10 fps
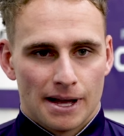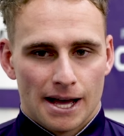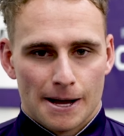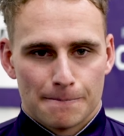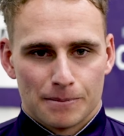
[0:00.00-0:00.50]

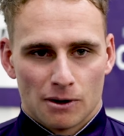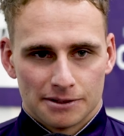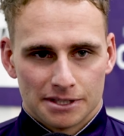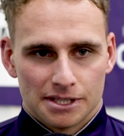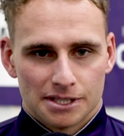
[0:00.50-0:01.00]

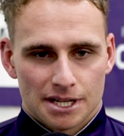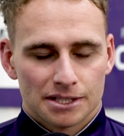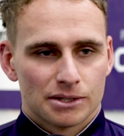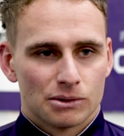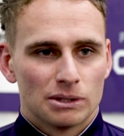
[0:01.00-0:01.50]
Obviously, the
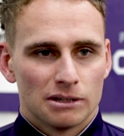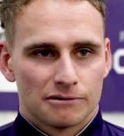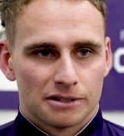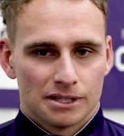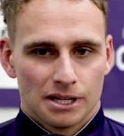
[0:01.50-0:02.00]
intensity will
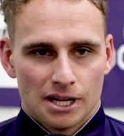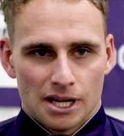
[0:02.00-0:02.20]
lift, and